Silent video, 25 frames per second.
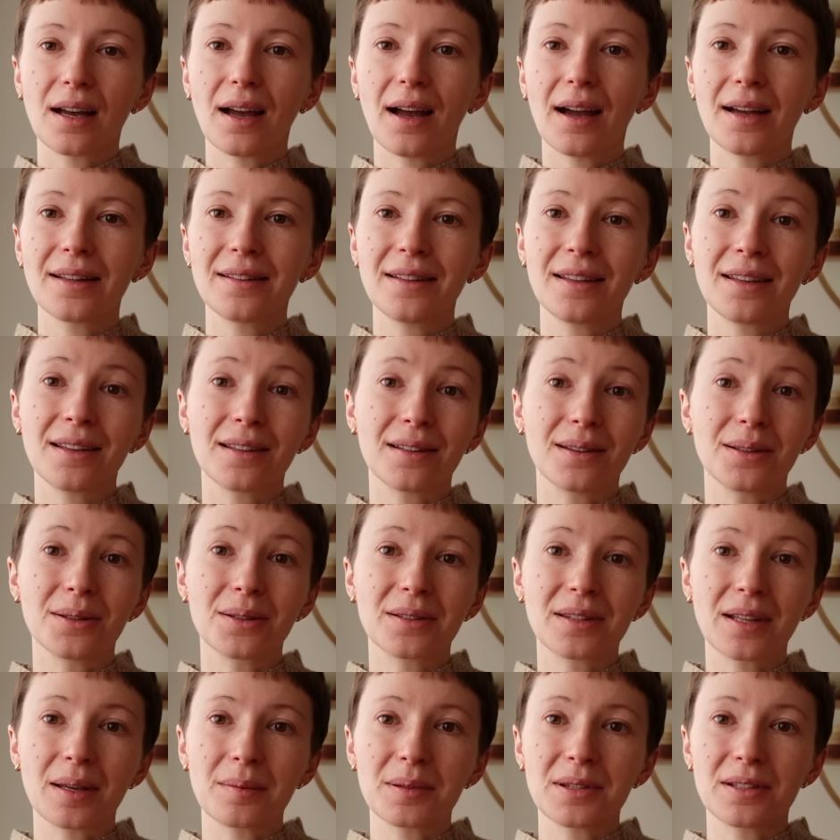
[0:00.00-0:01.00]
I think it
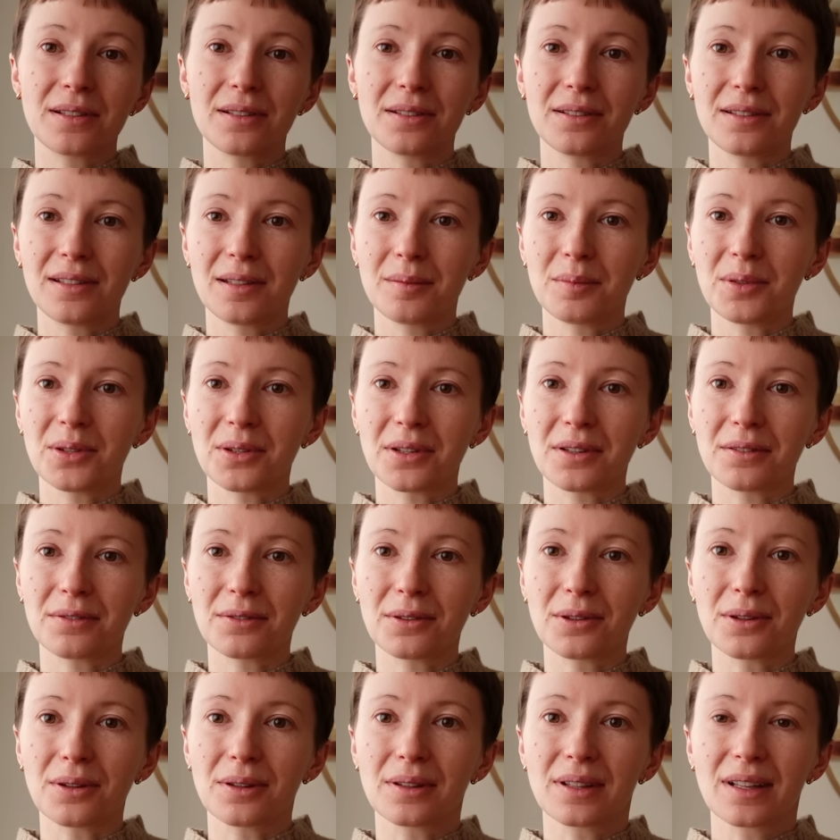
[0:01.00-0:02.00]
looks absolutely
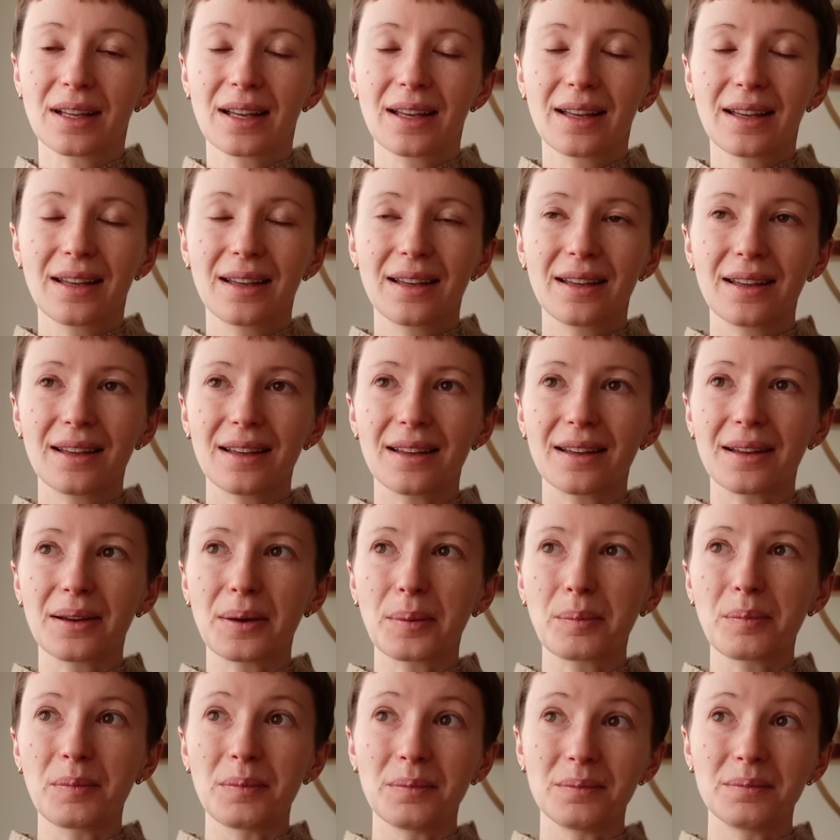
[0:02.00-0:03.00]
beautiful,
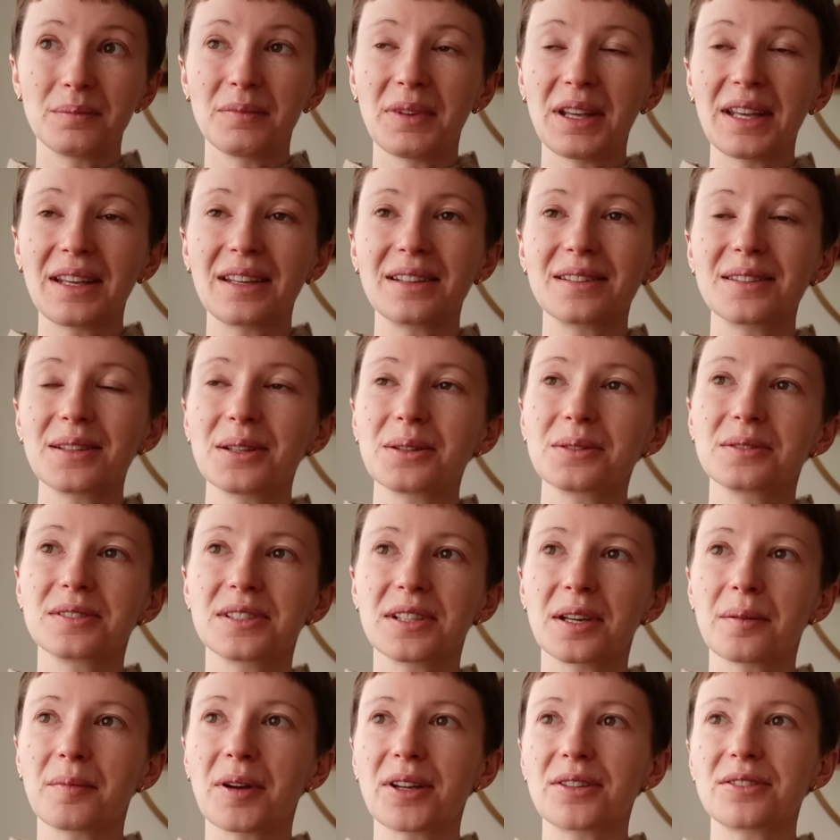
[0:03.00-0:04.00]
being so
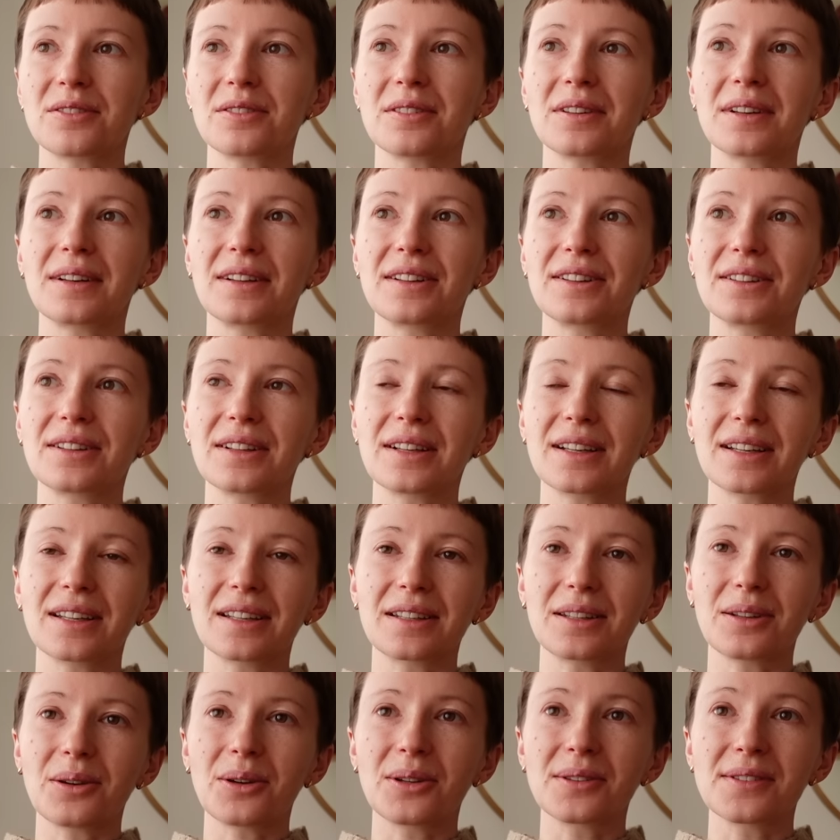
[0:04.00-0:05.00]
geometrical
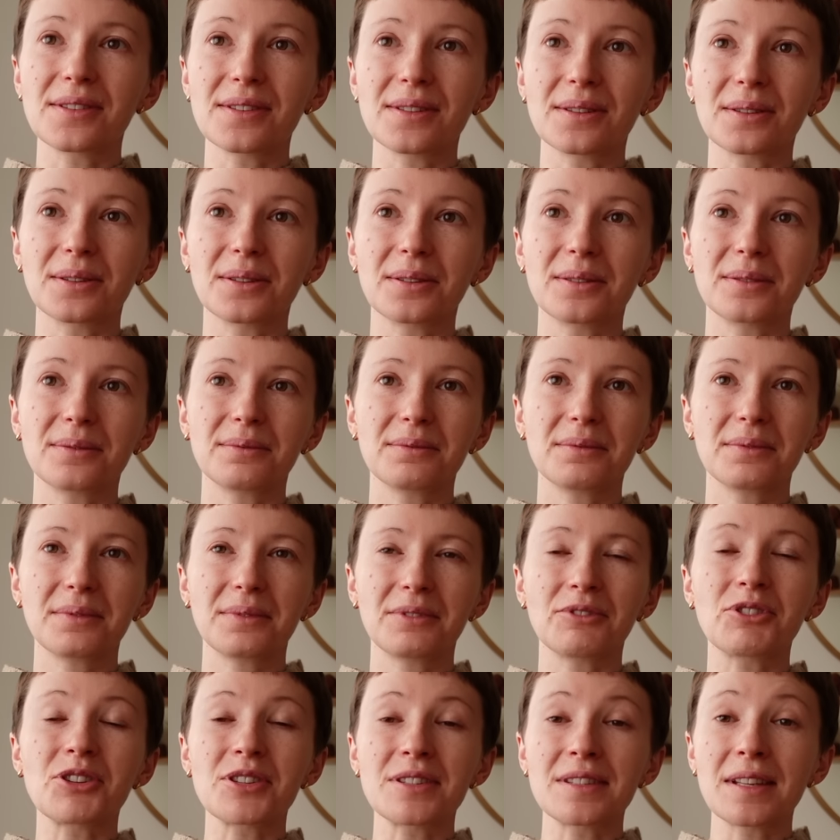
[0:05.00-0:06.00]
and also
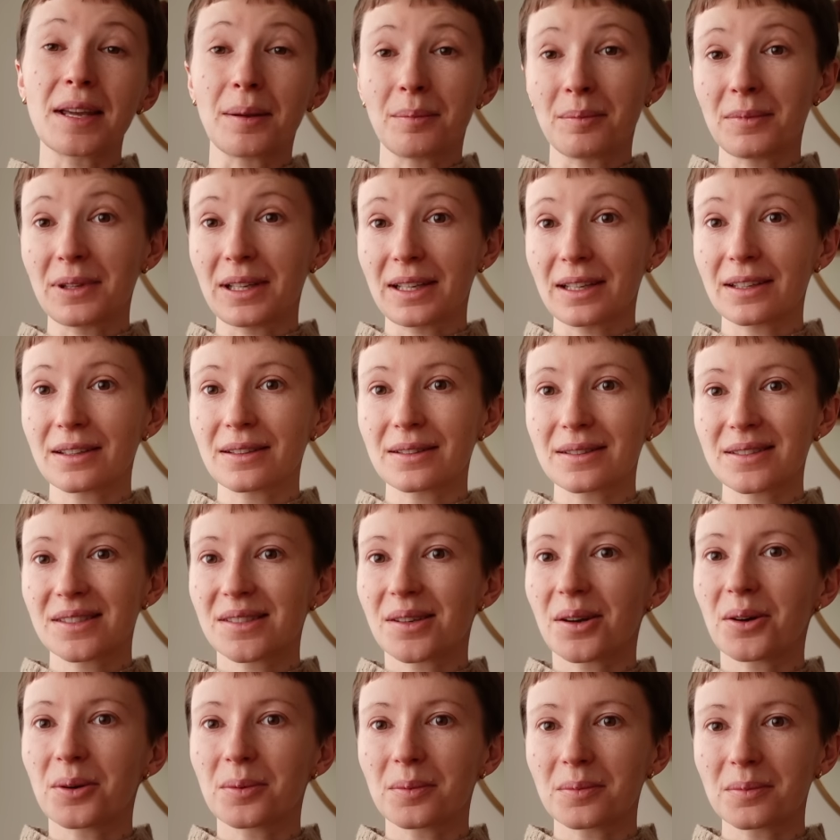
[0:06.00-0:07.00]
resembling
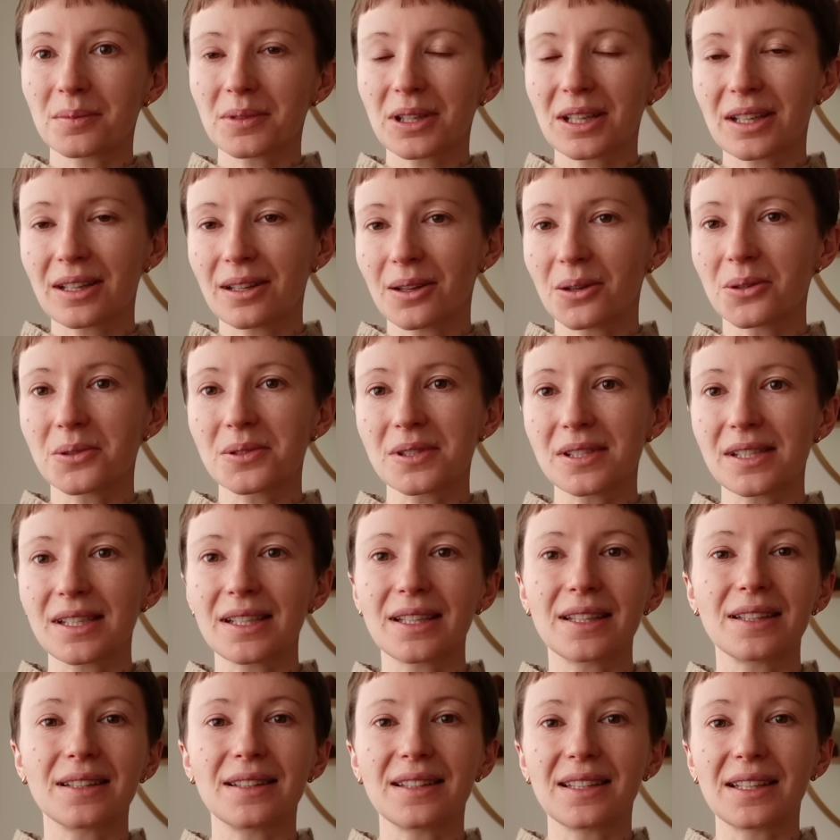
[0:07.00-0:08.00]
so
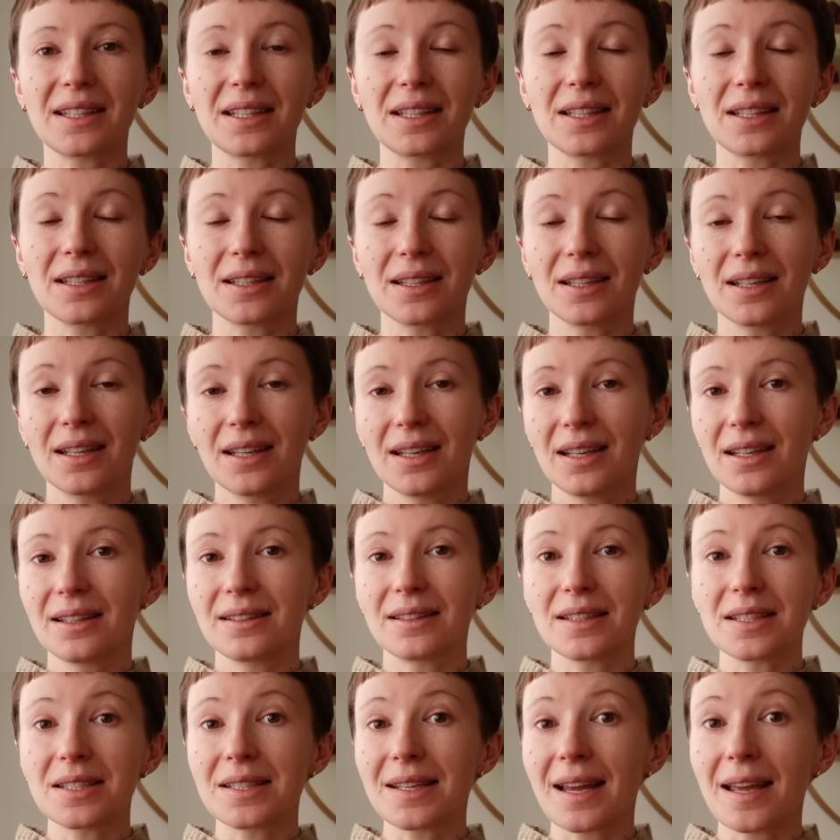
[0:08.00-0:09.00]
closely the
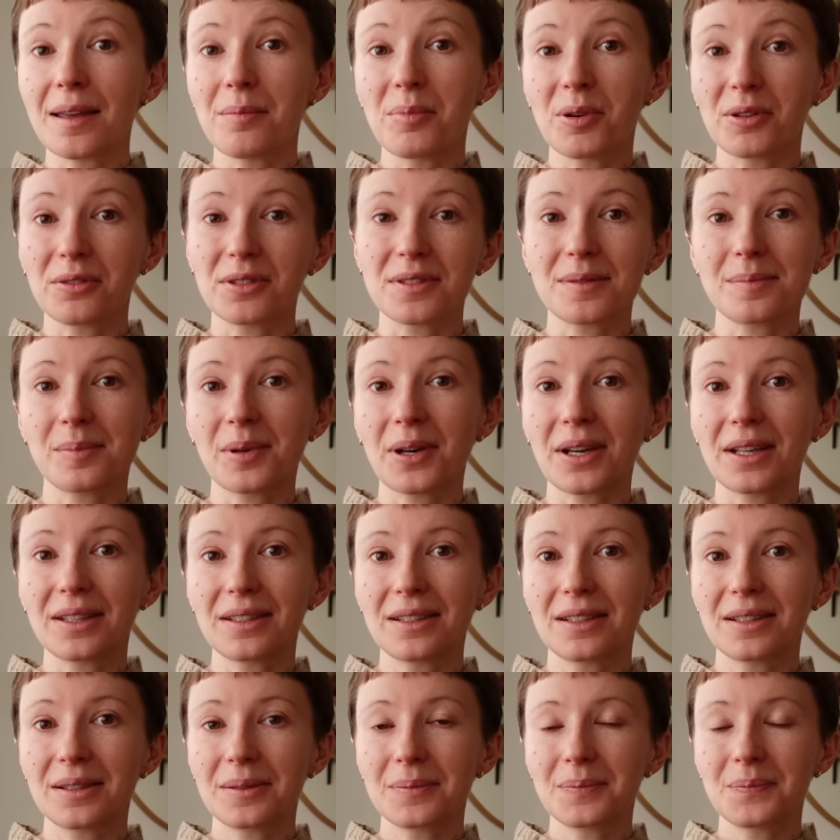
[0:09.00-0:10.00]
shape of a
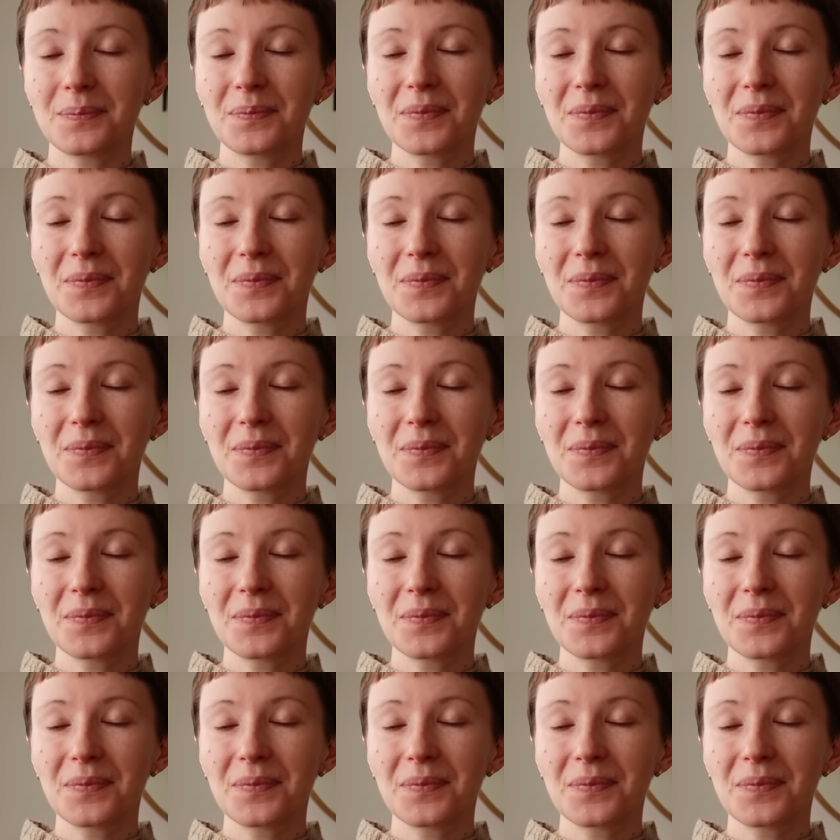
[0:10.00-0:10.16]
spider.